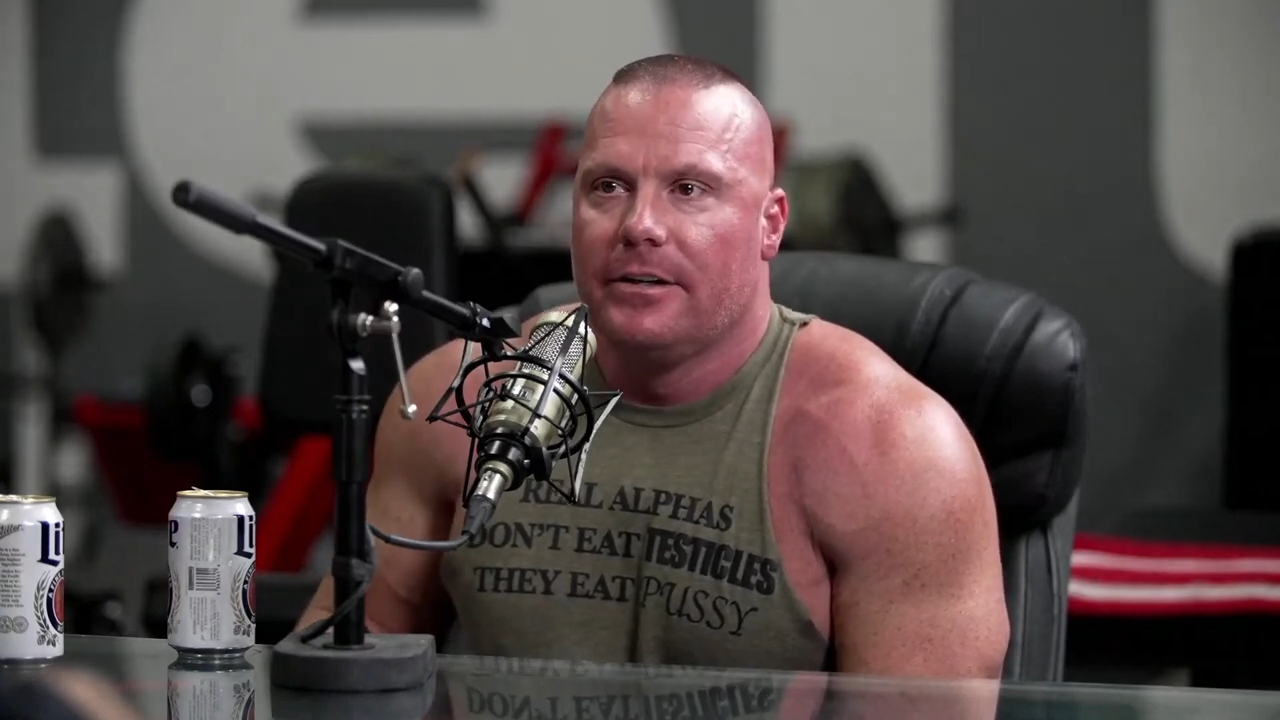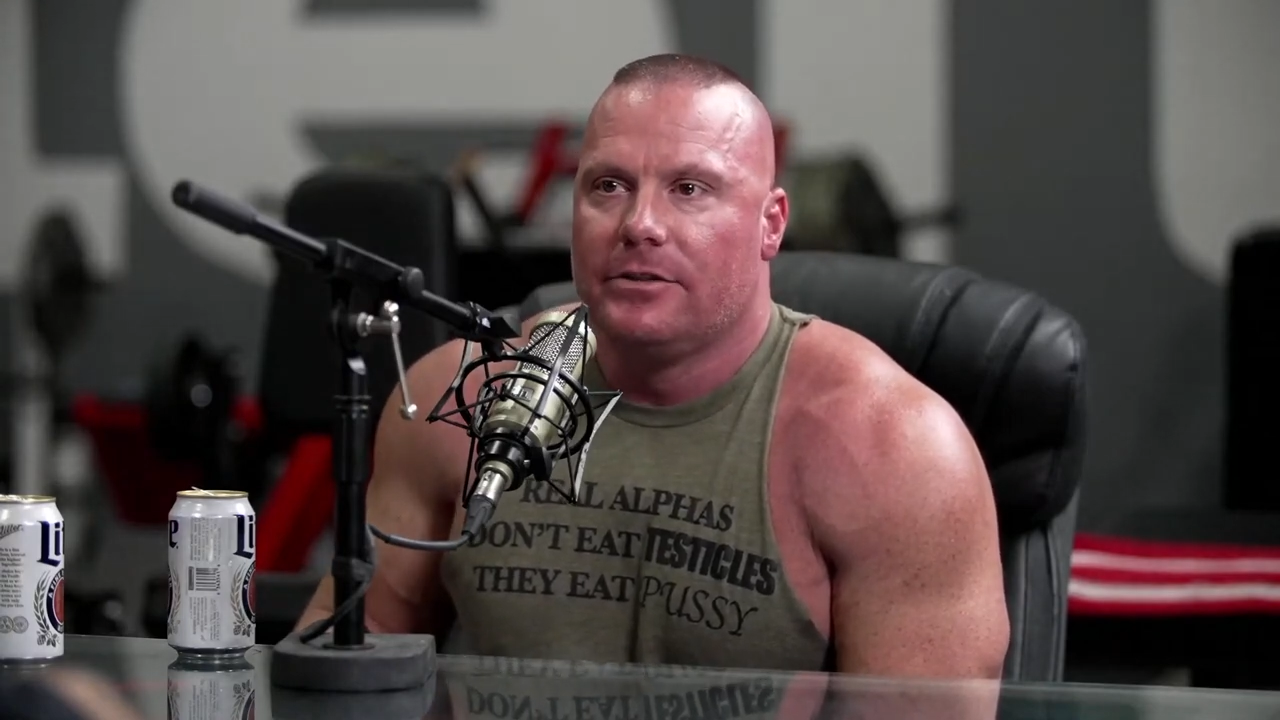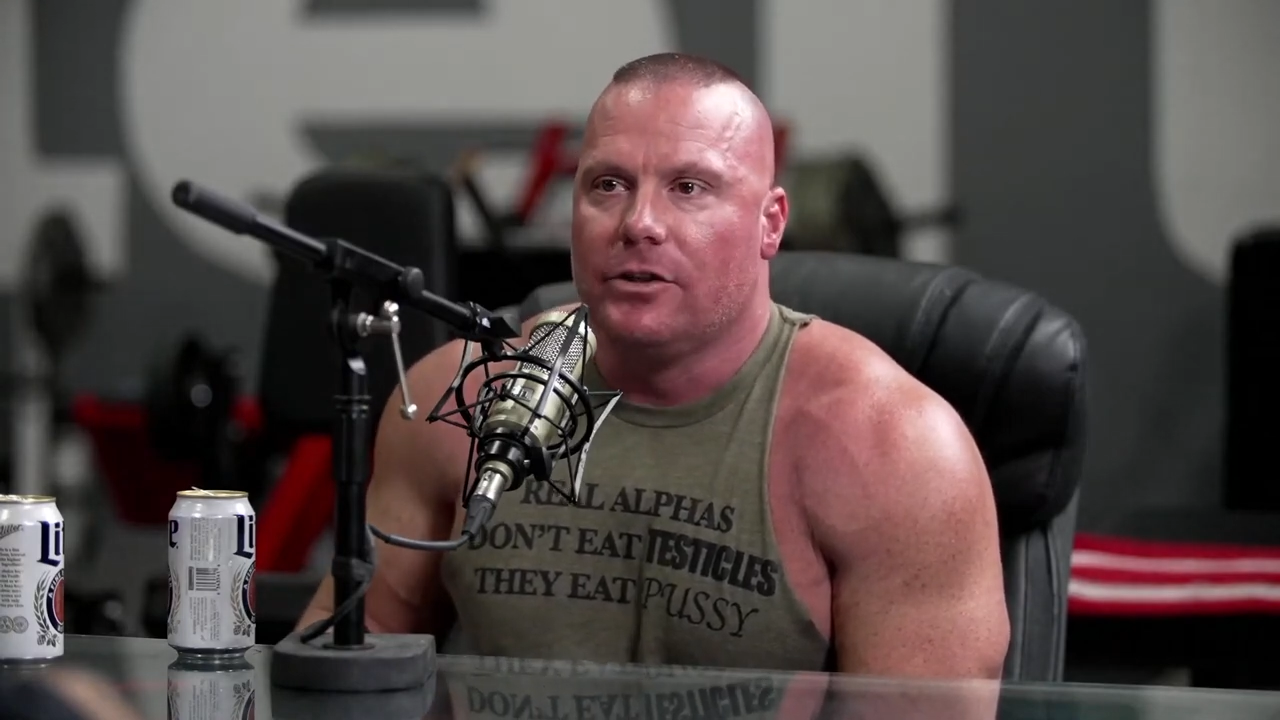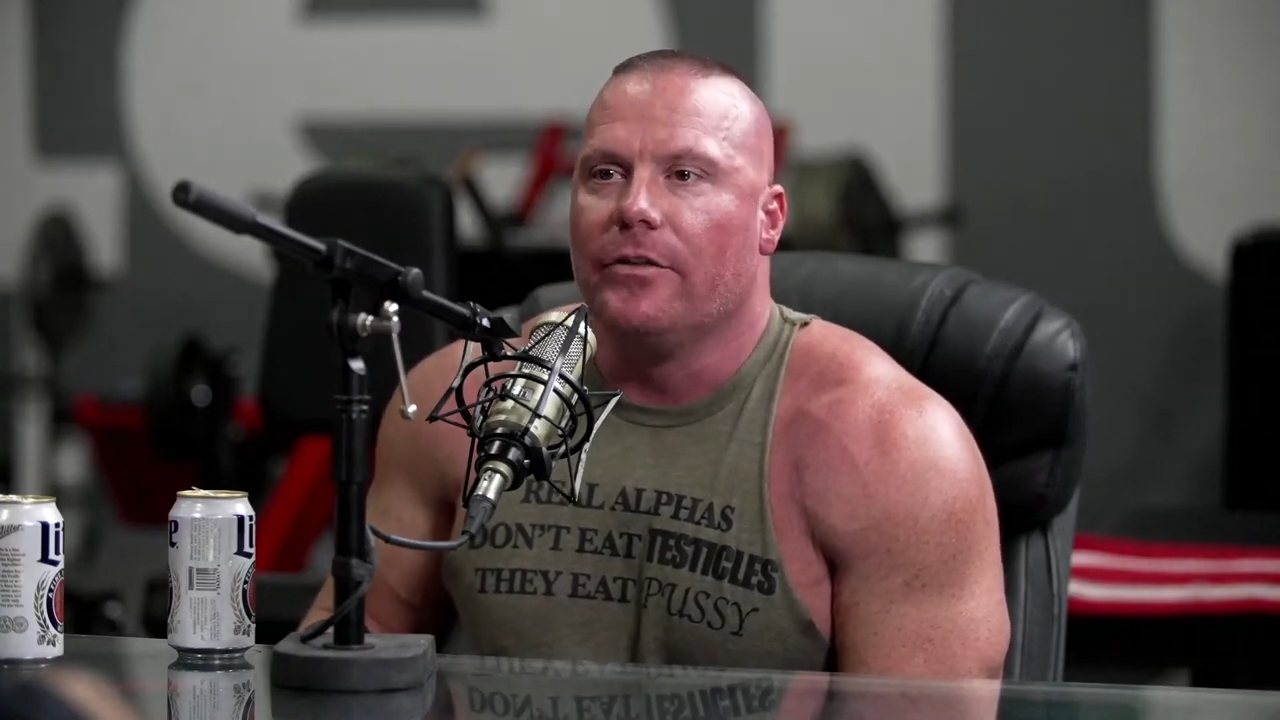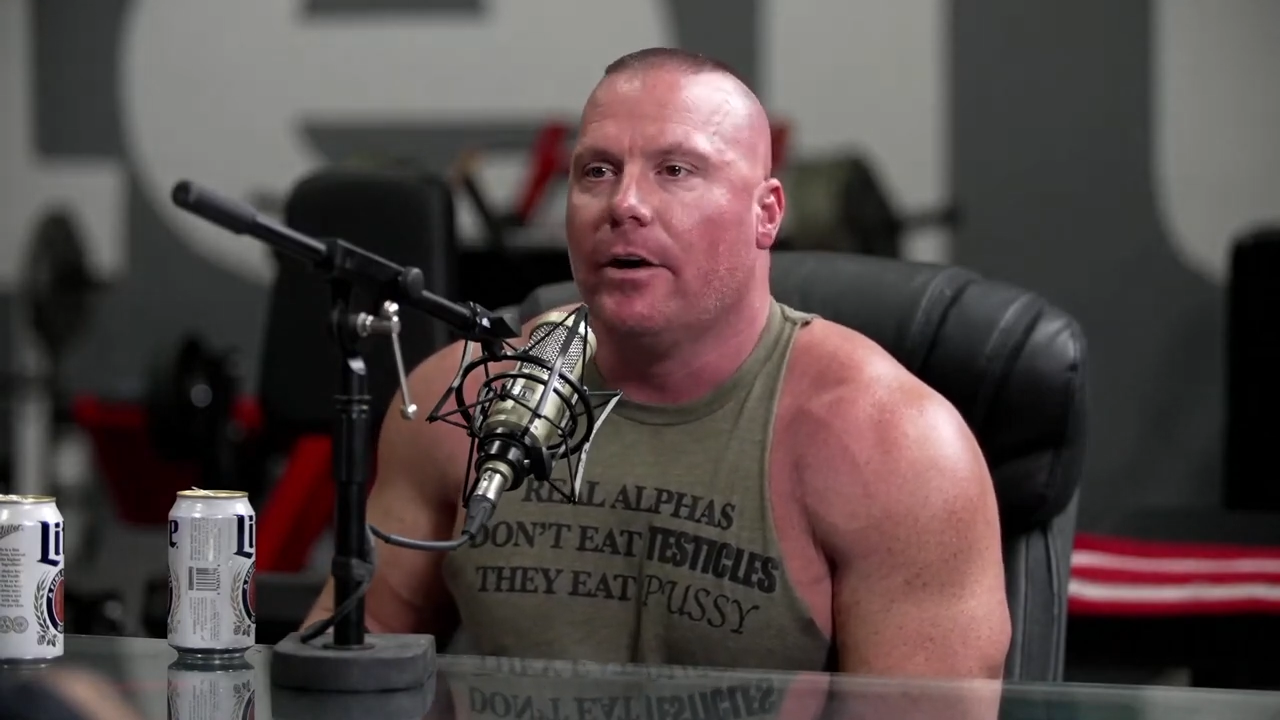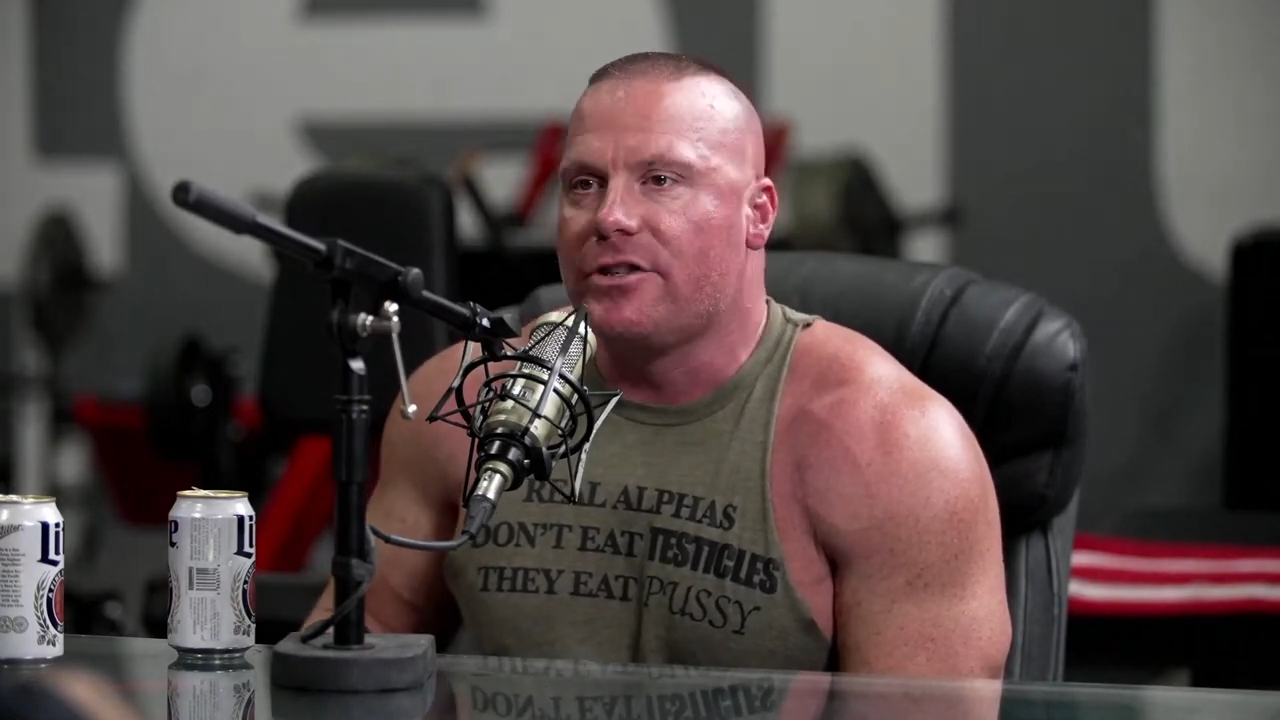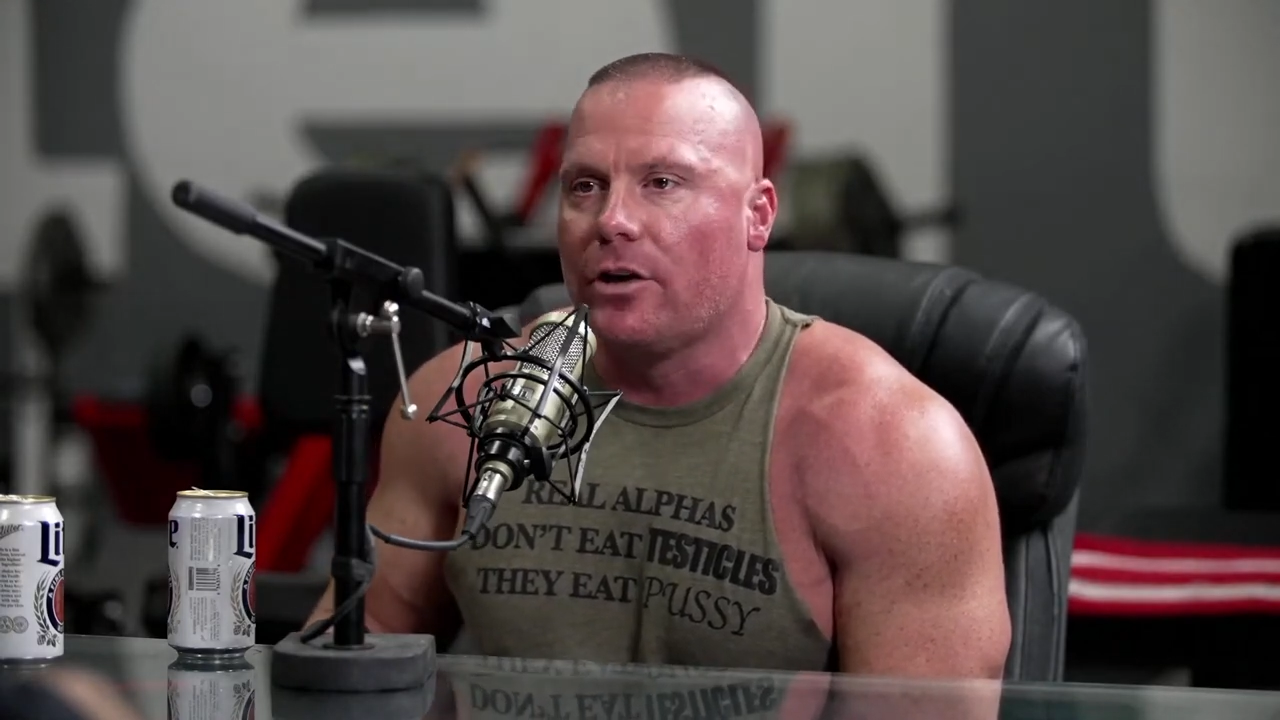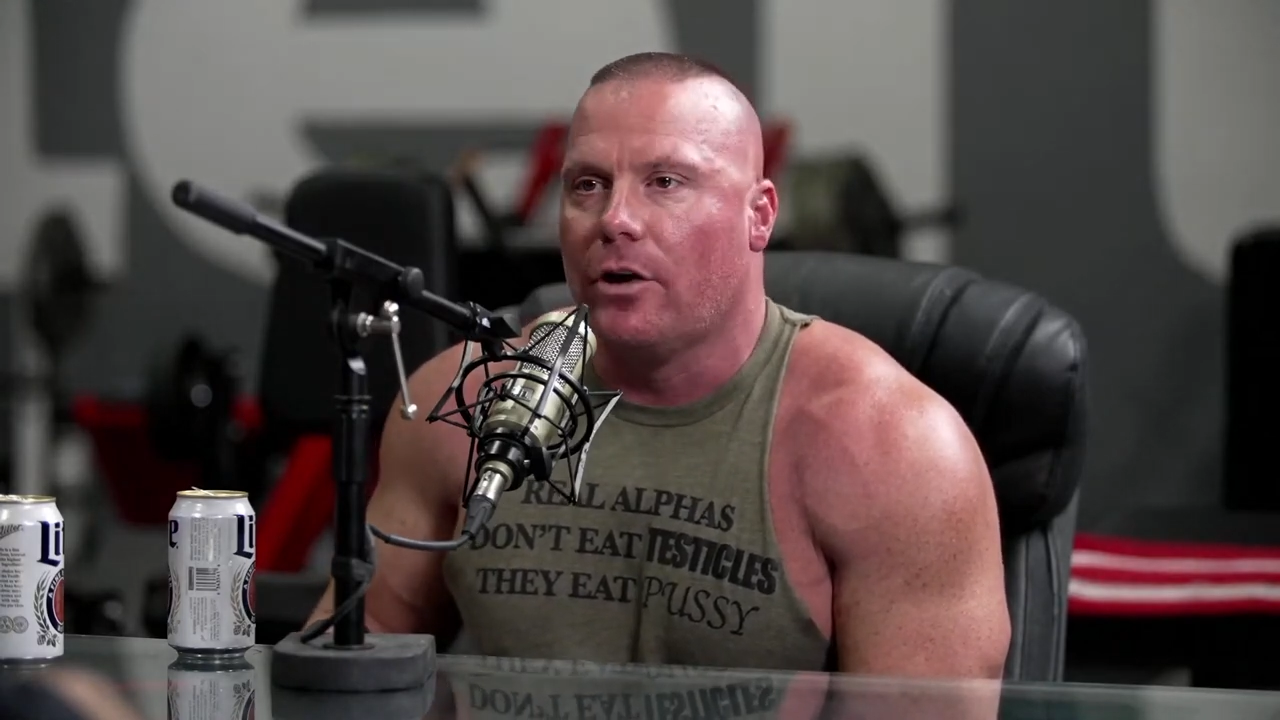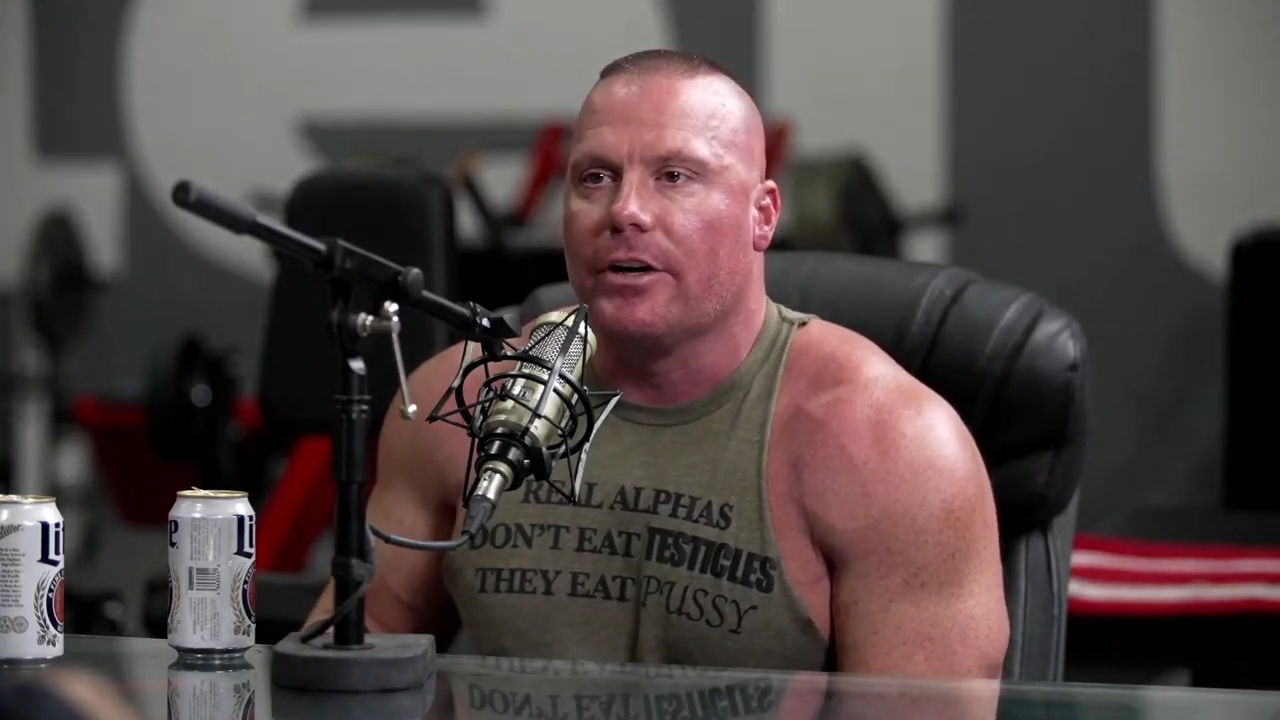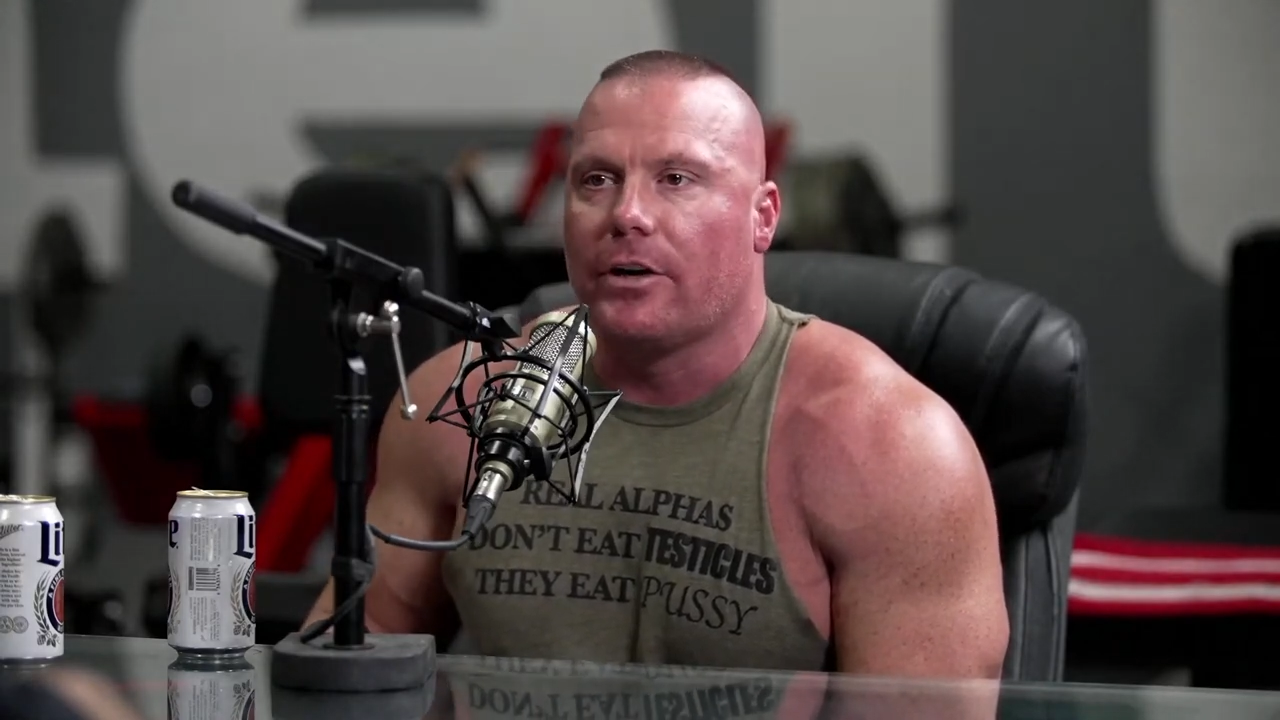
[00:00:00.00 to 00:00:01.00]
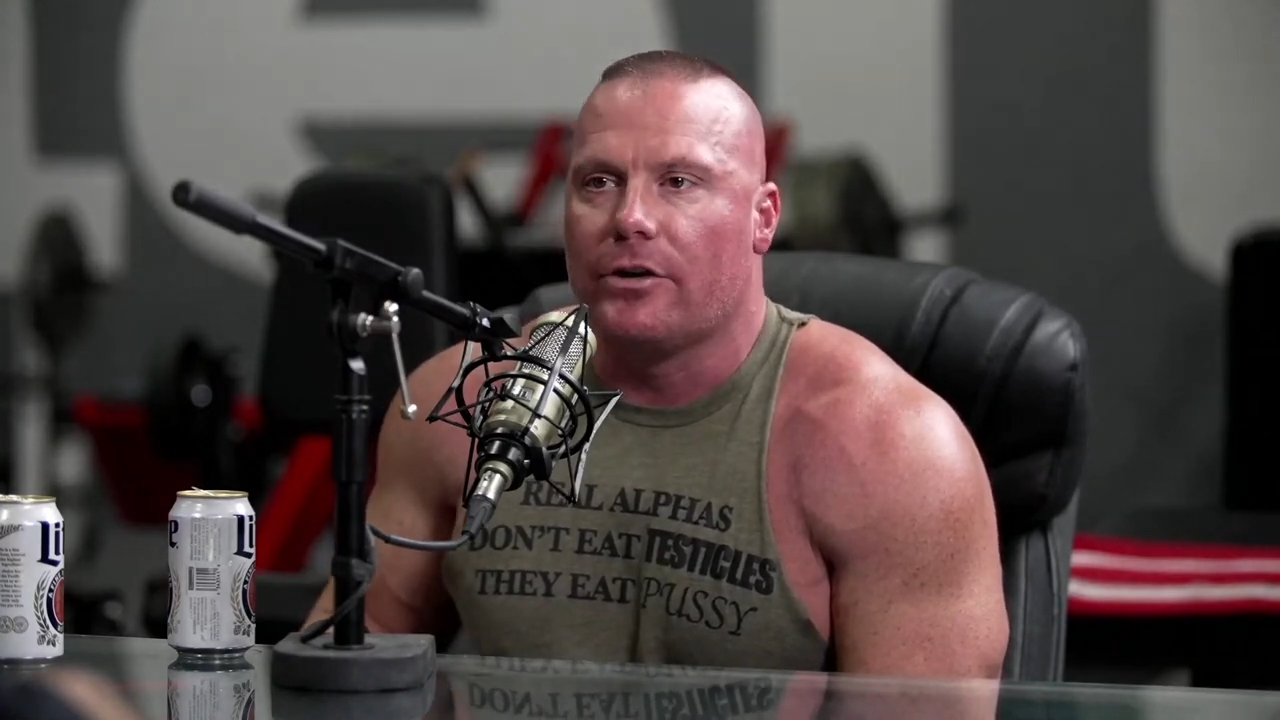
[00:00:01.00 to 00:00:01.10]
So they always called it the